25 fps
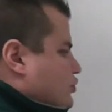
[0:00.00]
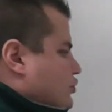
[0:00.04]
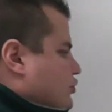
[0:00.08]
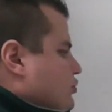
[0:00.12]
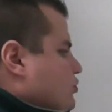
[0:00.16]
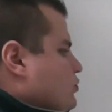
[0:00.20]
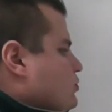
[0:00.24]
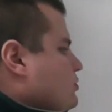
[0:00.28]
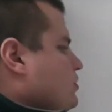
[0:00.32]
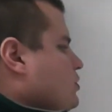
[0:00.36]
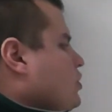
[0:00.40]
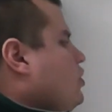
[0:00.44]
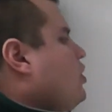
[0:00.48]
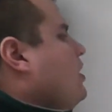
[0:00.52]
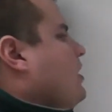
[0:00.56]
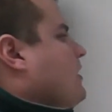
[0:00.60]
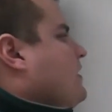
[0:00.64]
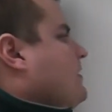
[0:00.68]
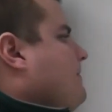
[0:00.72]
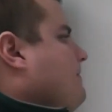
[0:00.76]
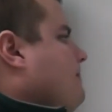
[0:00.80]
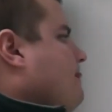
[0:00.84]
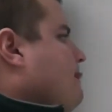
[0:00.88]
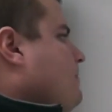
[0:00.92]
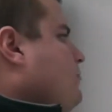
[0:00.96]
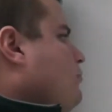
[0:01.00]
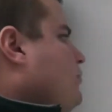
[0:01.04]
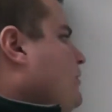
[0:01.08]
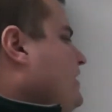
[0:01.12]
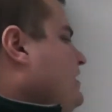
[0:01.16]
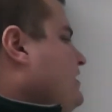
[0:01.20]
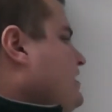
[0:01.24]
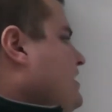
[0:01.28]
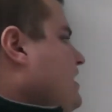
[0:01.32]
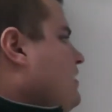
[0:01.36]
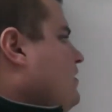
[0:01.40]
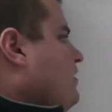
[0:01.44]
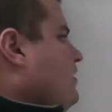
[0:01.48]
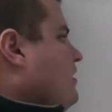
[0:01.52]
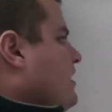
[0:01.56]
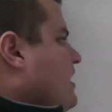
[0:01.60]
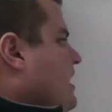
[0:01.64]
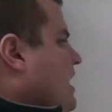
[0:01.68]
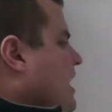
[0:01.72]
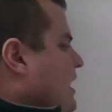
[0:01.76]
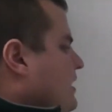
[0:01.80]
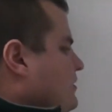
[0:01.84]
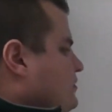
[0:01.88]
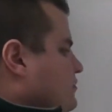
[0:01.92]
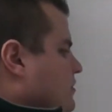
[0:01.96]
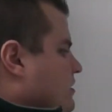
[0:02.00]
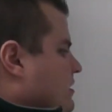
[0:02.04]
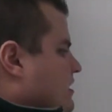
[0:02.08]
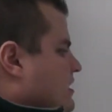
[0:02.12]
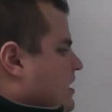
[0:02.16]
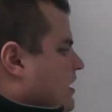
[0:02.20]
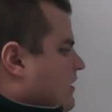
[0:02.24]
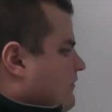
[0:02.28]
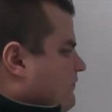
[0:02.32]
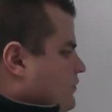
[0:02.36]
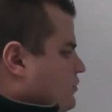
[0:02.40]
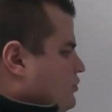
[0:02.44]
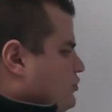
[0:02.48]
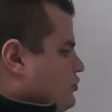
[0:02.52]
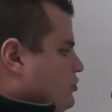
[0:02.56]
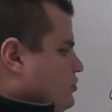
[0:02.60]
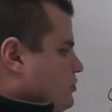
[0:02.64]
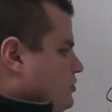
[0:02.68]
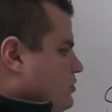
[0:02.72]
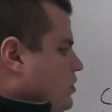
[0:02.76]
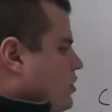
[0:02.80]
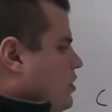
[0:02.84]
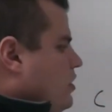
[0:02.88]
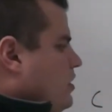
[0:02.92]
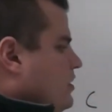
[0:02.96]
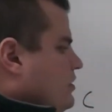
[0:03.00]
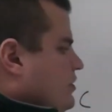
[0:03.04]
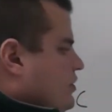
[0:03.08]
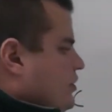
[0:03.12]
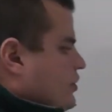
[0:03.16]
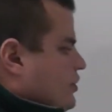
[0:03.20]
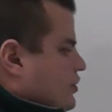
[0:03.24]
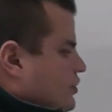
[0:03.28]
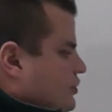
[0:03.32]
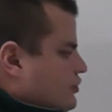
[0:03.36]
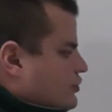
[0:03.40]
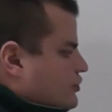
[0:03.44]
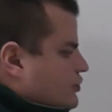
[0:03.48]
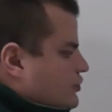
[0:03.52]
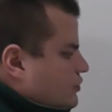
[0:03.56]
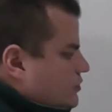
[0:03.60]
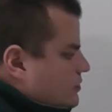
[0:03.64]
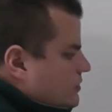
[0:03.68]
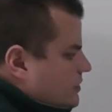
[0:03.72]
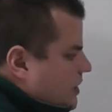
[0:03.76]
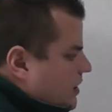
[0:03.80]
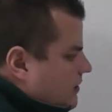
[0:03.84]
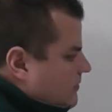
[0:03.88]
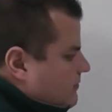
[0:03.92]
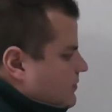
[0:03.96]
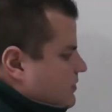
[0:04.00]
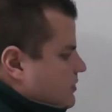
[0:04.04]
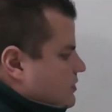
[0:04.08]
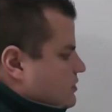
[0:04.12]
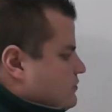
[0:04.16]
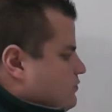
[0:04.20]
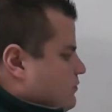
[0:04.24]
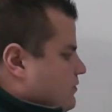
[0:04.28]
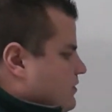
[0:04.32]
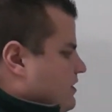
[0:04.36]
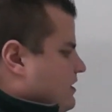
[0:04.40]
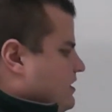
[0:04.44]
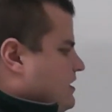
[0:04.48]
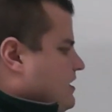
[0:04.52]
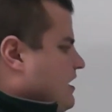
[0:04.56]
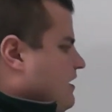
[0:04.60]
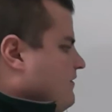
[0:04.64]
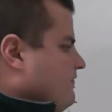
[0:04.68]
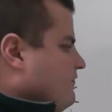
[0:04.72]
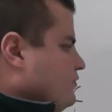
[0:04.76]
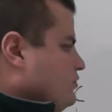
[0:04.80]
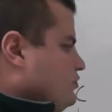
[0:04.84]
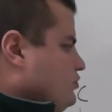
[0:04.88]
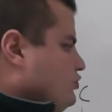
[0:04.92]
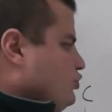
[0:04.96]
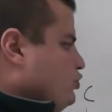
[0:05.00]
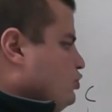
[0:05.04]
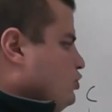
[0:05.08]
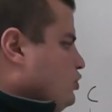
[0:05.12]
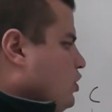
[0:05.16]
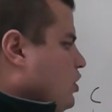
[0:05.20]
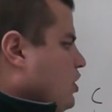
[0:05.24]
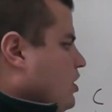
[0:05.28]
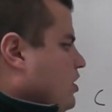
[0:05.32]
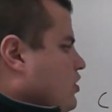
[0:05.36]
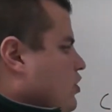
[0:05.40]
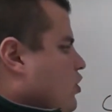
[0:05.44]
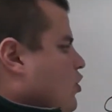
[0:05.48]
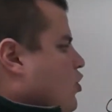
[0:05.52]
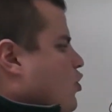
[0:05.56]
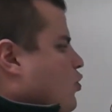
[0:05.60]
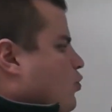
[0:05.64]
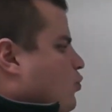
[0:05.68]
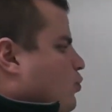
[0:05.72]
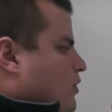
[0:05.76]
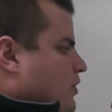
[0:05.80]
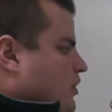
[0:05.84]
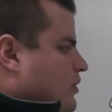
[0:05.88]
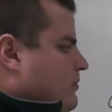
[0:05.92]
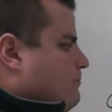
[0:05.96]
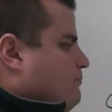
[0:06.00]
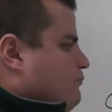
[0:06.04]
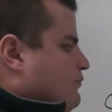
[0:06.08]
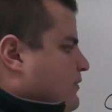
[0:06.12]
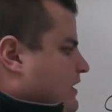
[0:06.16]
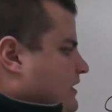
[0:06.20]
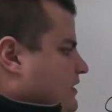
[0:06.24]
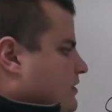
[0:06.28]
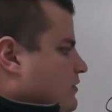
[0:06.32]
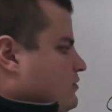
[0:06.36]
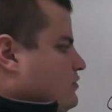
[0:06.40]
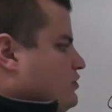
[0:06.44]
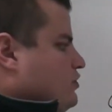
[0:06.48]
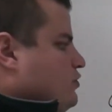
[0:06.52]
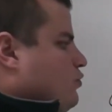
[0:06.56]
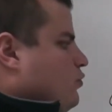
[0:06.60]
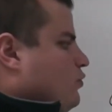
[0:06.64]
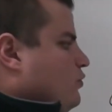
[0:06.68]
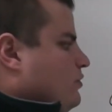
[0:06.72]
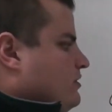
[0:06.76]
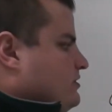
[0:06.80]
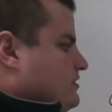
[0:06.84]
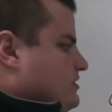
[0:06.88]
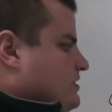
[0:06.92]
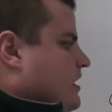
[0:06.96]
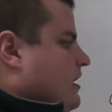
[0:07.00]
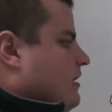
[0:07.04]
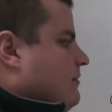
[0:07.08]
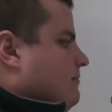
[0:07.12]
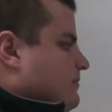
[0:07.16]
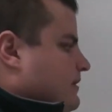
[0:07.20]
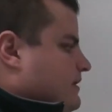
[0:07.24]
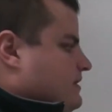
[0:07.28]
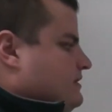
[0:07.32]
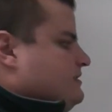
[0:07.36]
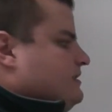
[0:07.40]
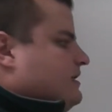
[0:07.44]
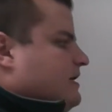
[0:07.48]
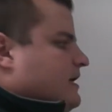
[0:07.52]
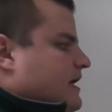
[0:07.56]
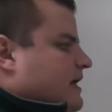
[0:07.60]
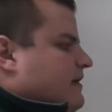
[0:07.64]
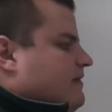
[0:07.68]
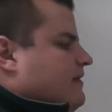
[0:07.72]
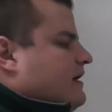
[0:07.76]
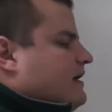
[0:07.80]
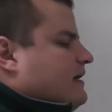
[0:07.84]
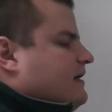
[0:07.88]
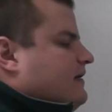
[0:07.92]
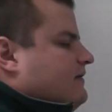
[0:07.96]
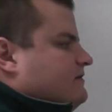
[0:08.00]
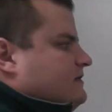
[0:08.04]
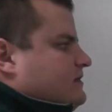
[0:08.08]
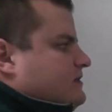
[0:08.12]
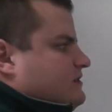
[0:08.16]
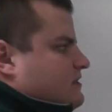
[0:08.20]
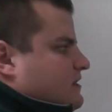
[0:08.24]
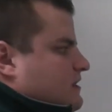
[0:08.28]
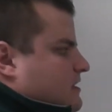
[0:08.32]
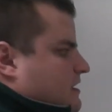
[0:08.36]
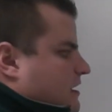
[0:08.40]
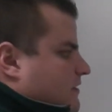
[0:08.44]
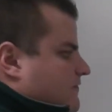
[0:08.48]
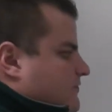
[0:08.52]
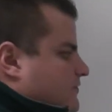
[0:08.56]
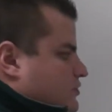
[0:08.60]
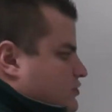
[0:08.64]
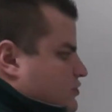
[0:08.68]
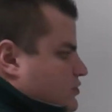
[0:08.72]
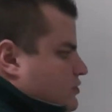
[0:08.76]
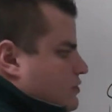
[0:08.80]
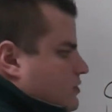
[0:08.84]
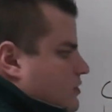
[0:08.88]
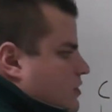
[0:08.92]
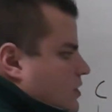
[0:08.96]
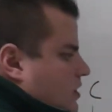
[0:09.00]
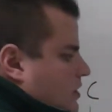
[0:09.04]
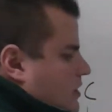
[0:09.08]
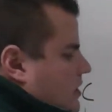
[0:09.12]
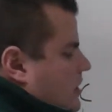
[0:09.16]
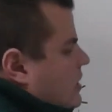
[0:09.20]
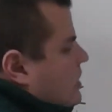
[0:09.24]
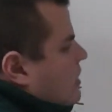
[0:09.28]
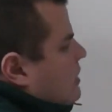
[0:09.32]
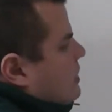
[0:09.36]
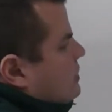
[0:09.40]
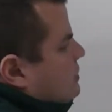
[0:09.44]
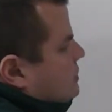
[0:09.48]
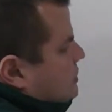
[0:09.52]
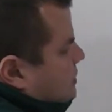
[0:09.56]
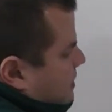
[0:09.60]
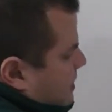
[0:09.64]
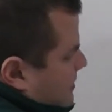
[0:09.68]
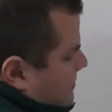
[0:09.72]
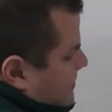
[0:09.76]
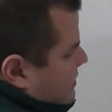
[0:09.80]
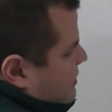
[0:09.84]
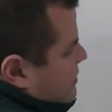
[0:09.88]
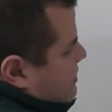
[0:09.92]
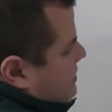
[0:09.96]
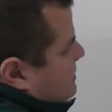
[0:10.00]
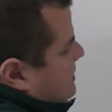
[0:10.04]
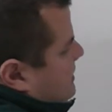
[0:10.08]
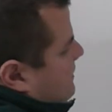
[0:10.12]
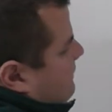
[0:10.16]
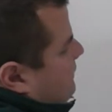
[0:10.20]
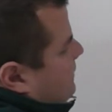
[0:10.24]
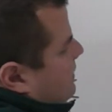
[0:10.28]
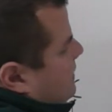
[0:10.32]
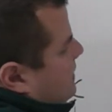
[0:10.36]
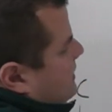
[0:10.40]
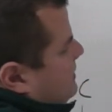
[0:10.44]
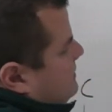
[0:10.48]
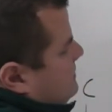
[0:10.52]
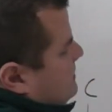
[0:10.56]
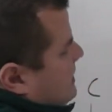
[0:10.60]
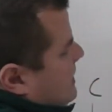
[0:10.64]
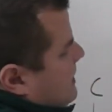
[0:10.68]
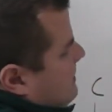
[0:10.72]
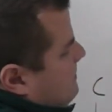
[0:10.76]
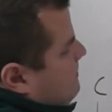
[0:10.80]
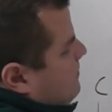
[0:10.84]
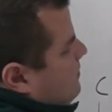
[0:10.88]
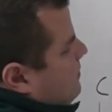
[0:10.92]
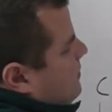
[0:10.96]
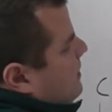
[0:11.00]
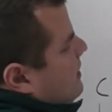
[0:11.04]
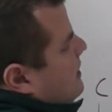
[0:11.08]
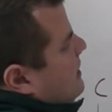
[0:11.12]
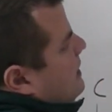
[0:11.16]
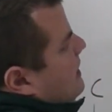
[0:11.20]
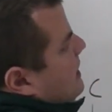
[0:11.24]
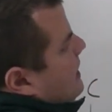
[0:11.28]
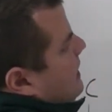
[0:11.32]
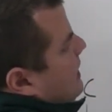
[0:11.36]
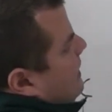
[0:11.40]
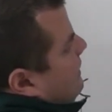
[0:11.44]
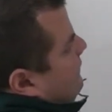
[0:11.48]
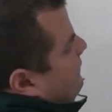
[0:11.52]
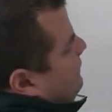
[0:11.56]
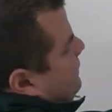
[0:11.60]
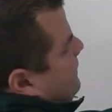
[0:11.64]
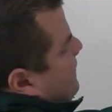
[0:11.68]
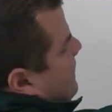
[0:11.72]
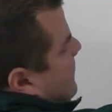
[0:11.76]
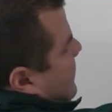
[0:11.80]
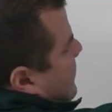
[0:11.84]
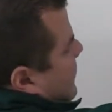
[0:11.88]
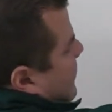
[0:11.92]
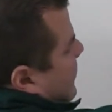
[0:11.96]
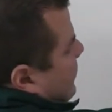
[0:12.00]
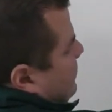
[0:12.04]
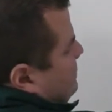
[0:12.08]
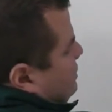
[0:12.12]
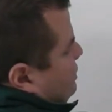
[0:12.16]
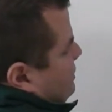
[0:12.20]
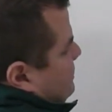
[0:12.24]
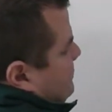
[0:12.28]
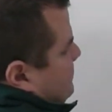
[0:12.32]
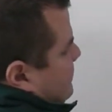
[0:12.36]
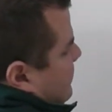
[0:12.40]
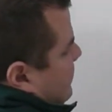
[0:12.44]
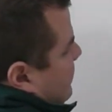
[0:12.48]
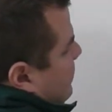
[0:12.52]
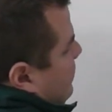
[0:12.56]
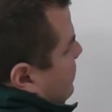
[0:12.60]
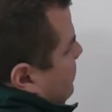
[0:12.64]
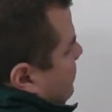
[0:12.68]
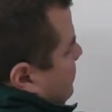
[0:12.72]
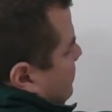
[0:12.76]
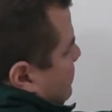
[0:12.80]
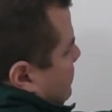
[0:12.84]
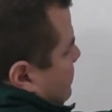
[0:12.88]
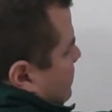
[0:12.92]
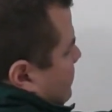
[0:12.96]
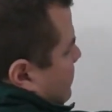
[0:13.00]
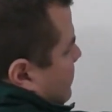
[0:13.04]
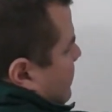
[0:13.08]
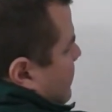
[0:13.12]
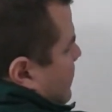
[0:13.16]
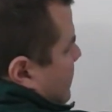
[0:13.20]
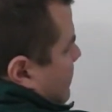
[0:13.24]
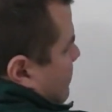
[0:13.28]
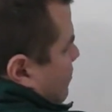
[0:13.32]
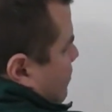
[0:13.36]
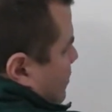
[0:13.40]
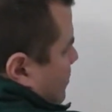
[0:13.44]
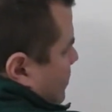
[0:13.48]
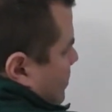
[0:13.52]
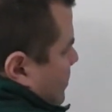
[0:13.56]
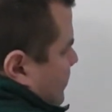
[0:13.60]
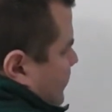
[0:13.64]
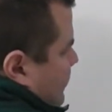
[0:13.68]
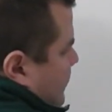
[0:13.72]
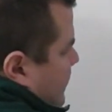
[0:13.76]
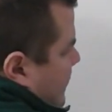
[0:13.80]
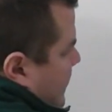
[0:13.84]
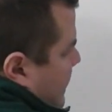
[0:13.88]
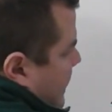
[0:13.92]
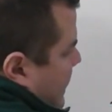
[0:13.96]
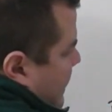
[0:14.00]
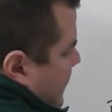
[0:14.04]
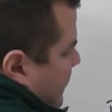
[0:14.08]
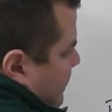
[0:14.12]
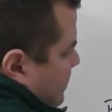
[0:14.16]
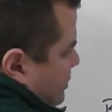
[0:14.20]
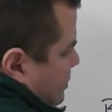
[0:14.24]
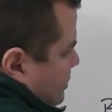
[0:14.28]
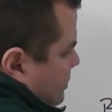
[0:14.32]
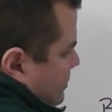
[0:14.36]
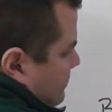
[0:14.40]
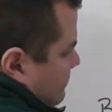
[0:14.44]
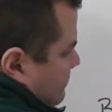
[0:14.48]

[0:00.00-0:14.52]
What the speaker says: 2 look, we tell our guys on a cover 2 look, 2 numbers, we're in a cover 2 look, we're going to bring those corners up because, again, that gives us a cover 2 look. So let me just give you an example. If the hash is here and we're on the hash,